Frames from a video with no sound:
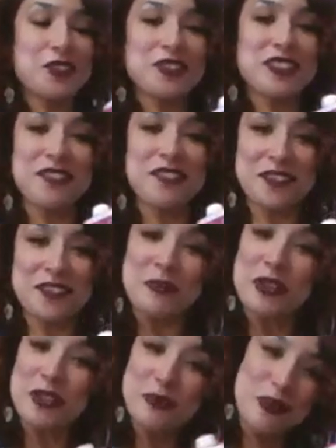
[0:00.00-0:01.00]
herself some
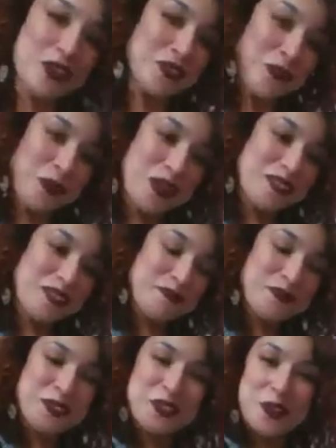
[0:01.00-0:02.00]
good box wine.
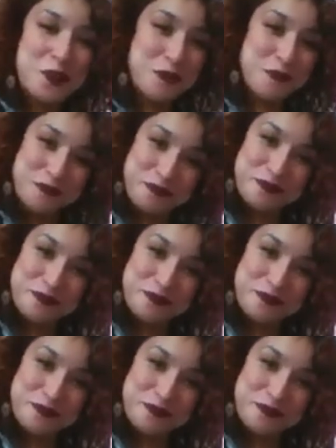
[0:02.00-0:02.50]
So